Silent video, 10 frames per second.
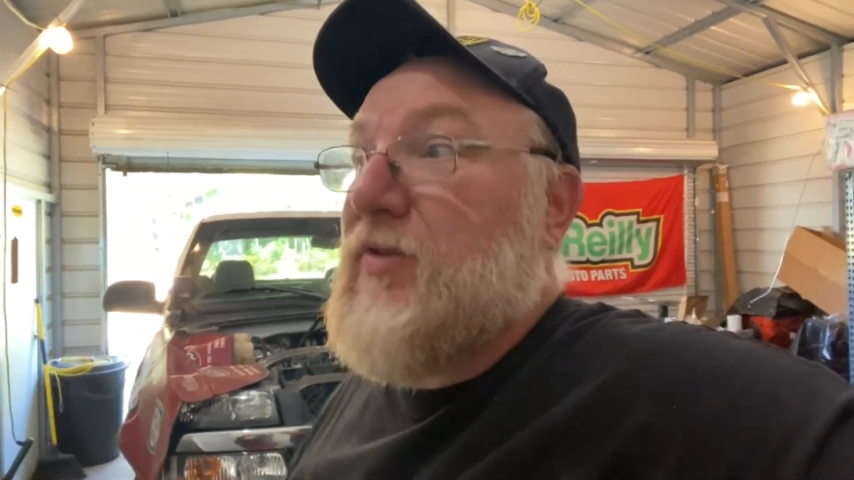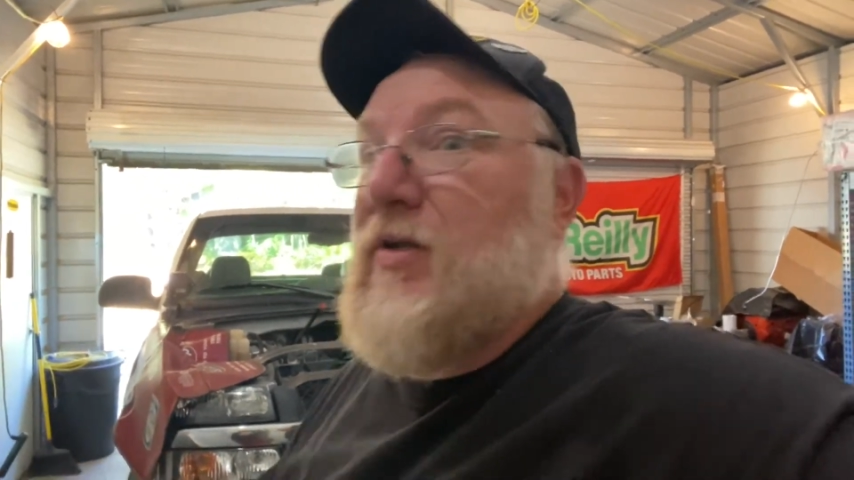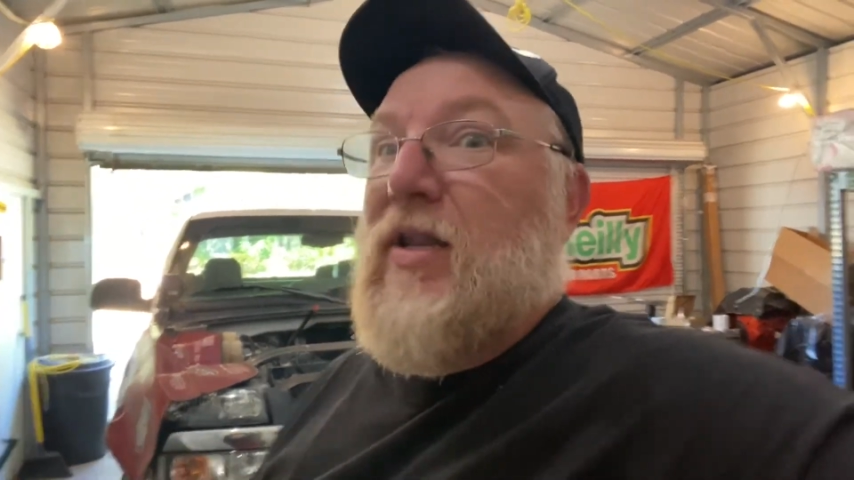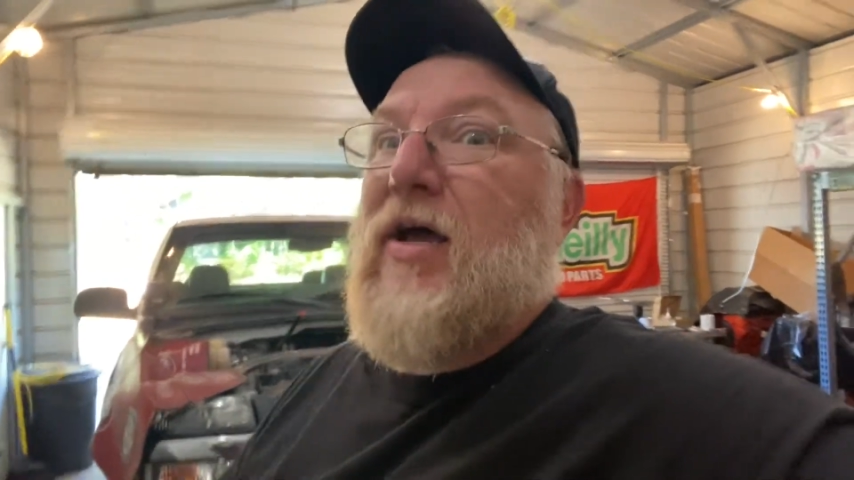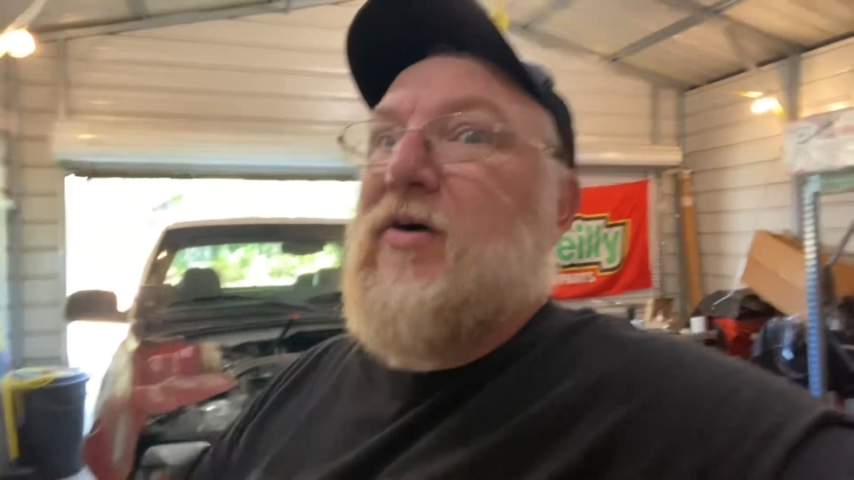
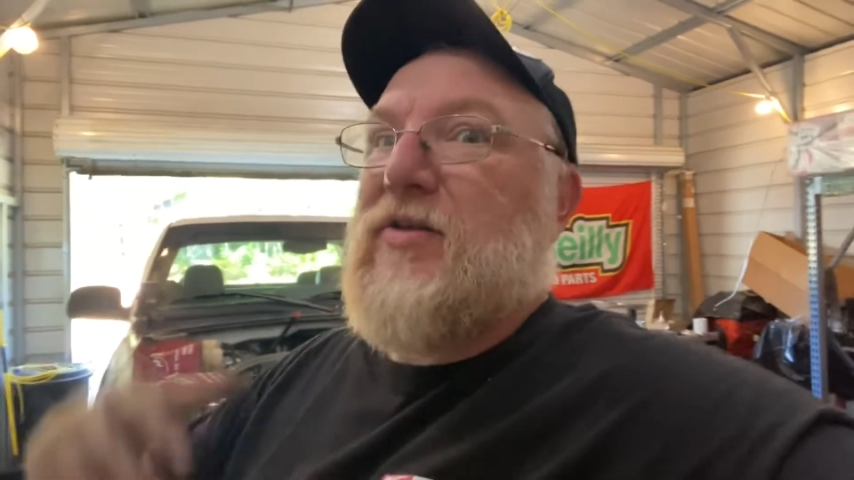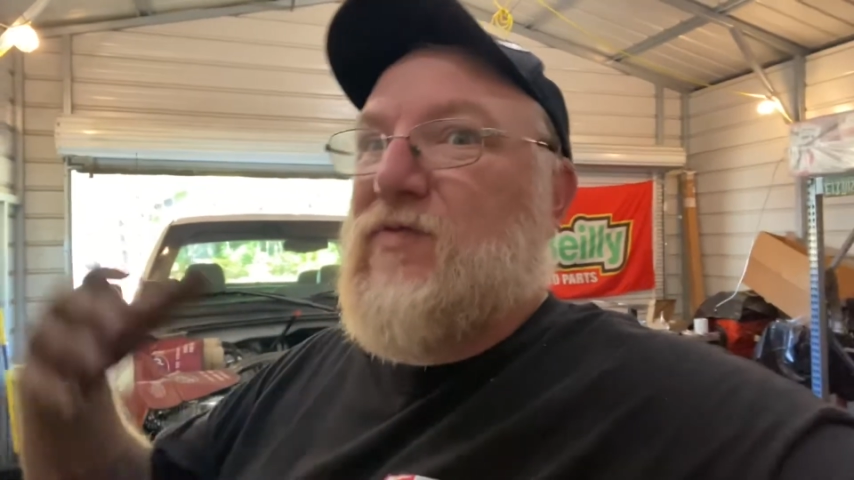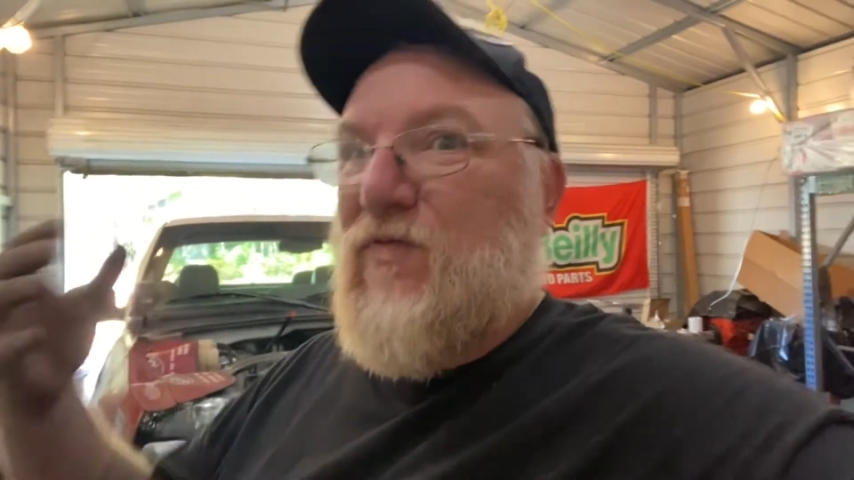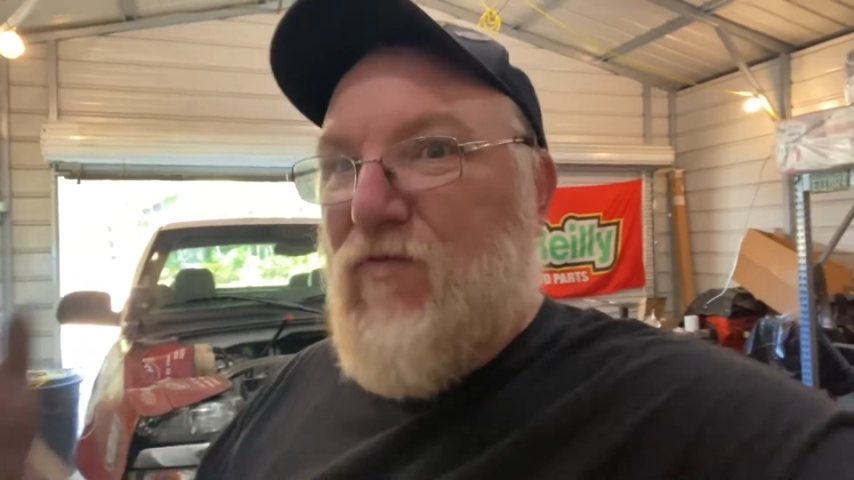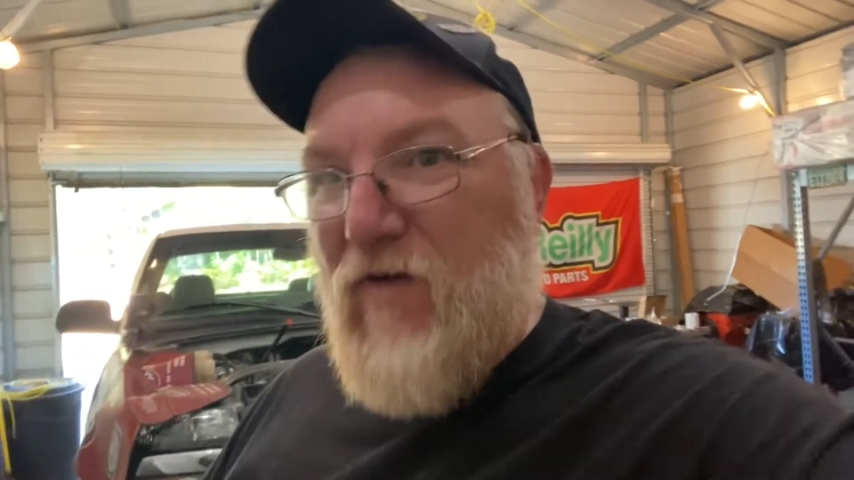and now it's
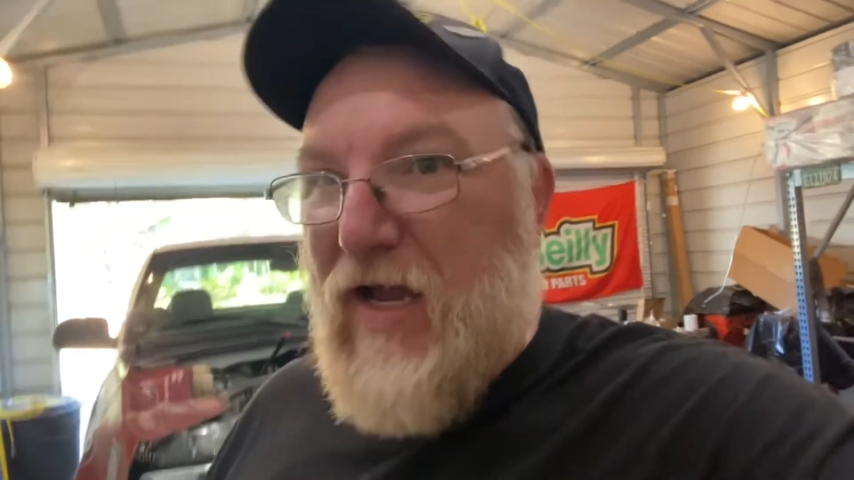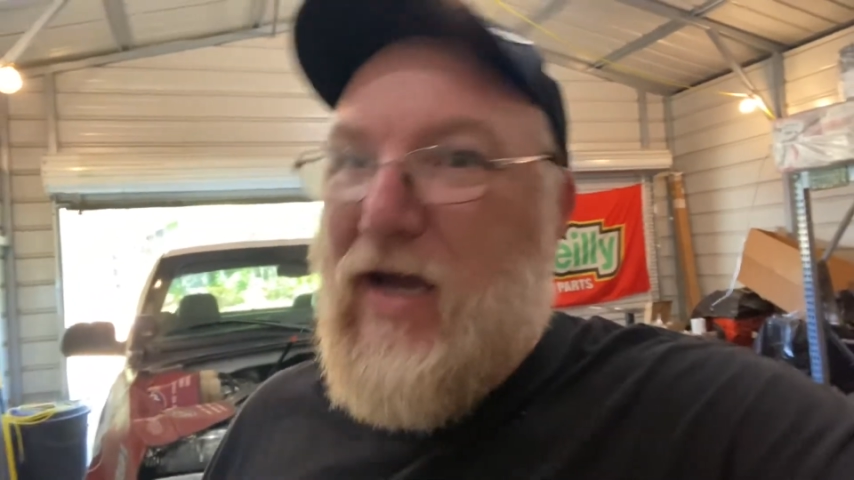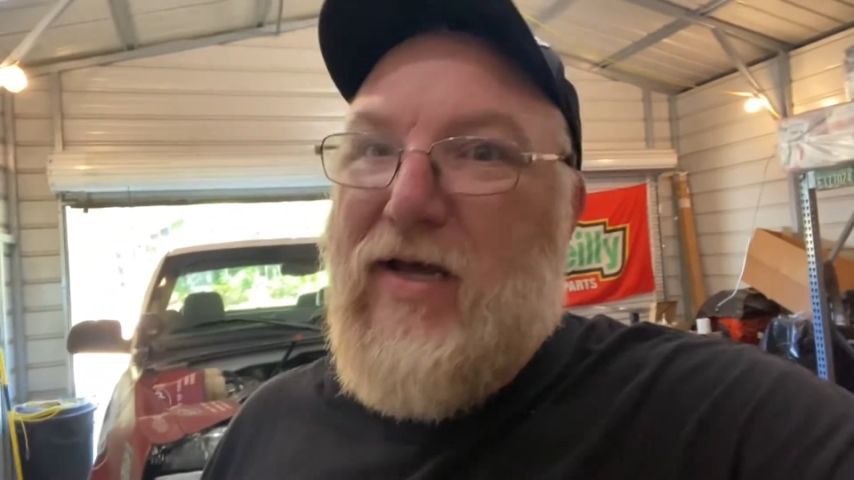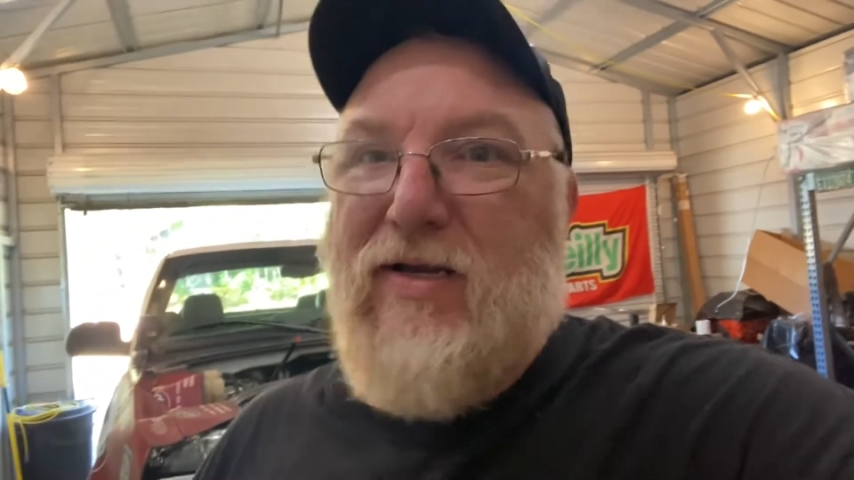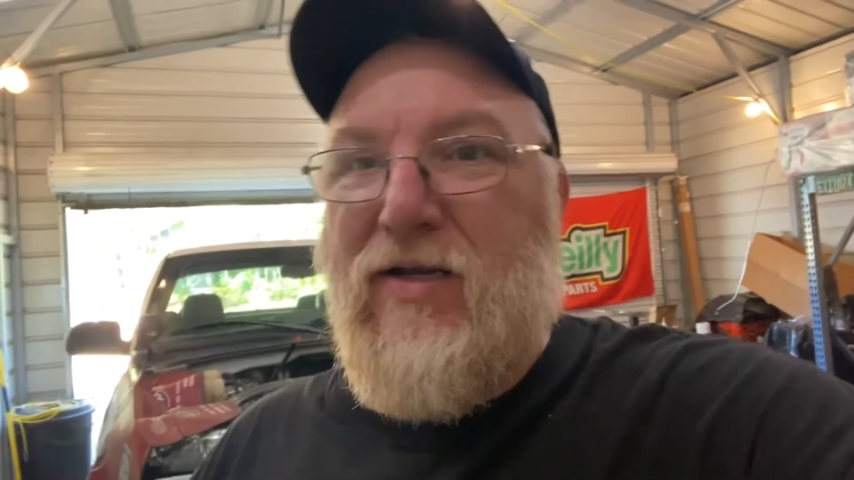
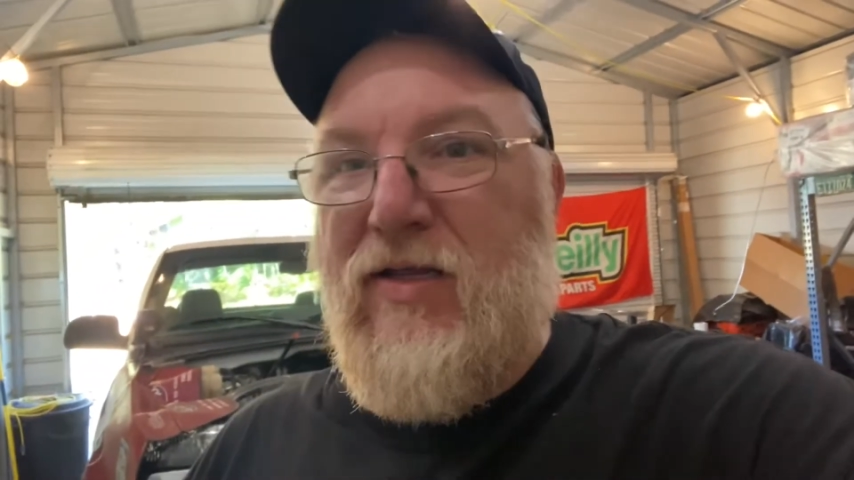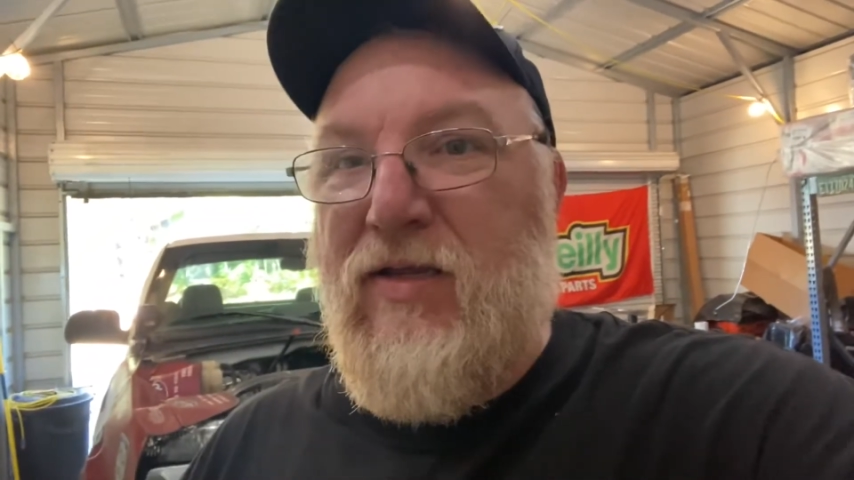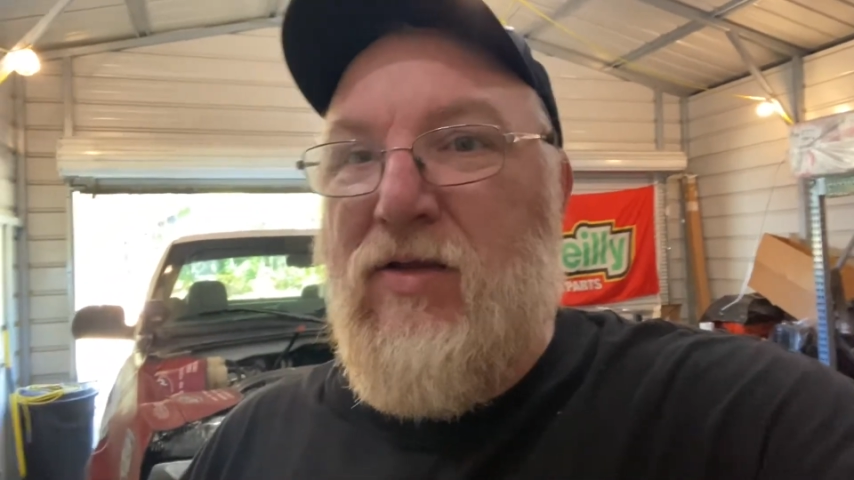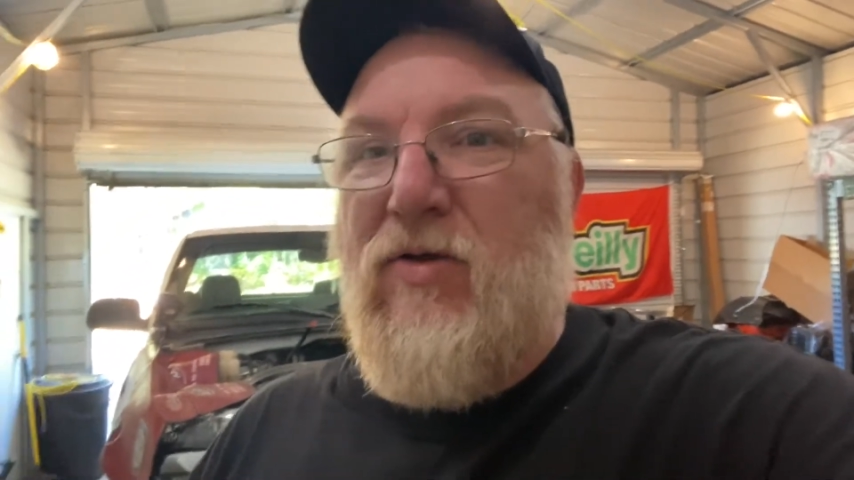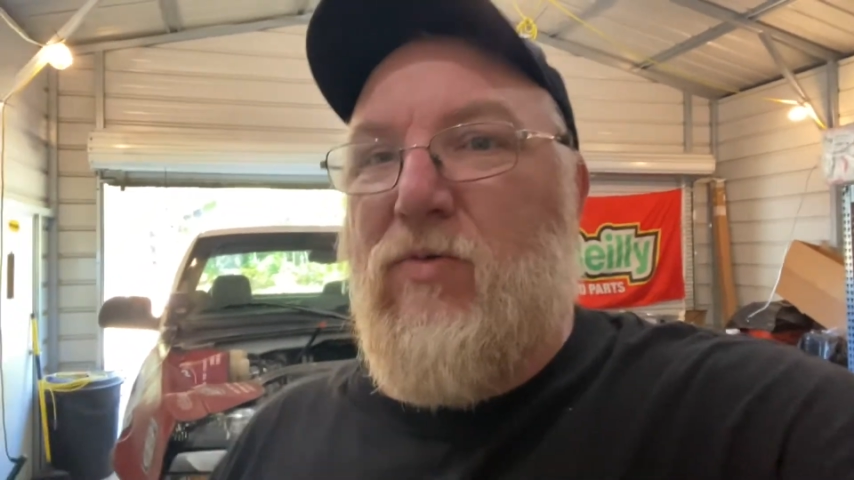finally